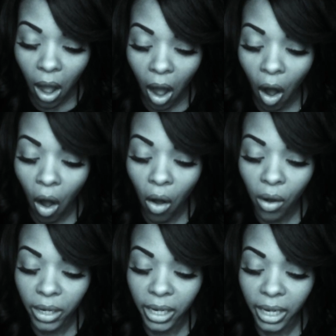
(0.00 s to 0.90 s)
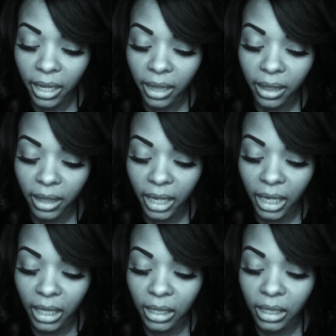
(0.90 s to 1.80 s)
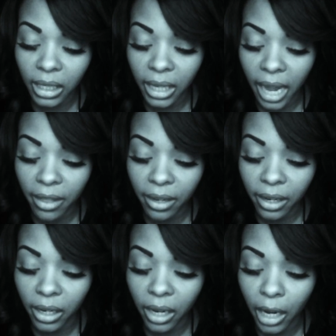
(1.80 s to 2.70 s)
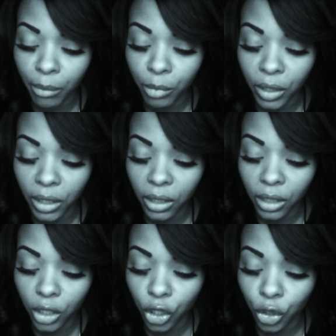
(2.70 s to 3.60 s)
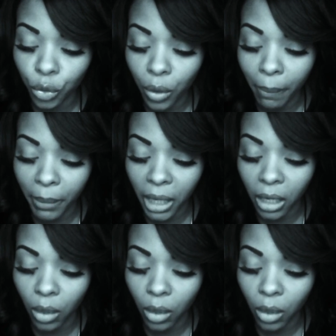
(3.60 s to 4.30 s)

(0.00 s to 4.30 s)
All good things together come to me